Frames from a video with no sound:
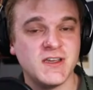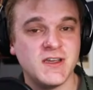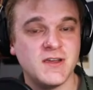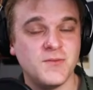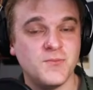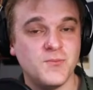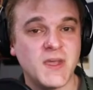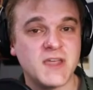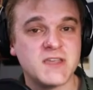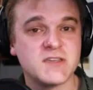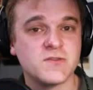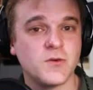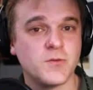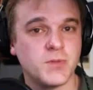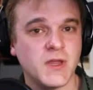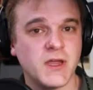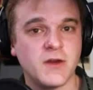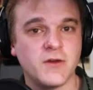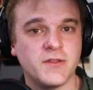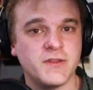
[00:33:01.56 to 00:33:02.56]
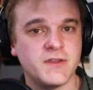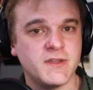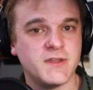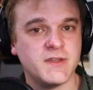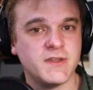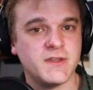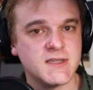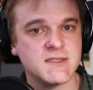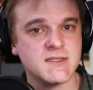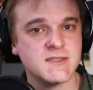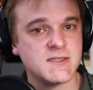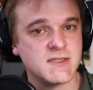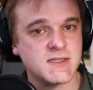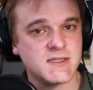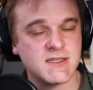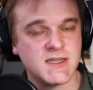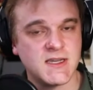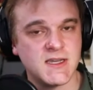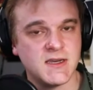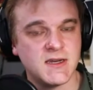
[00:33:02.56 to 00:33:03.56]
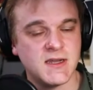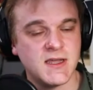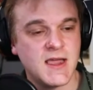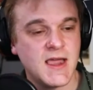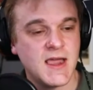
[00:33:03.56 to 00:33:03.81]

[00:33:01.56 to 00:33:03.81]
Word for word: makes for a player that doesn't succeed.